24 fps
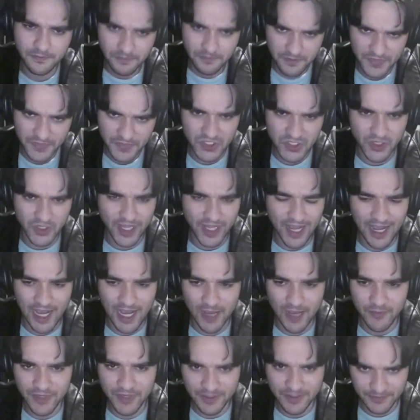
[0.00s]
So yeah, I
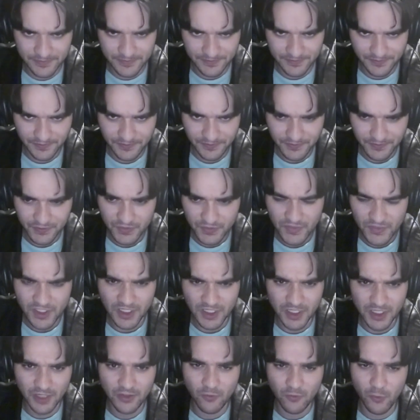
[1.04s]
mean,
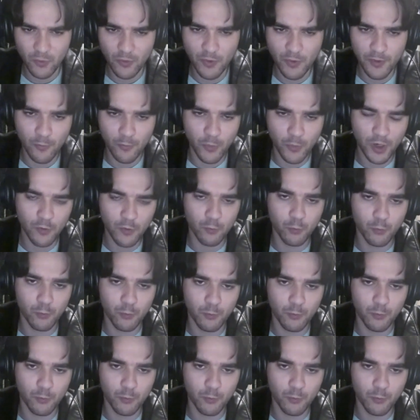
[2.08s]
where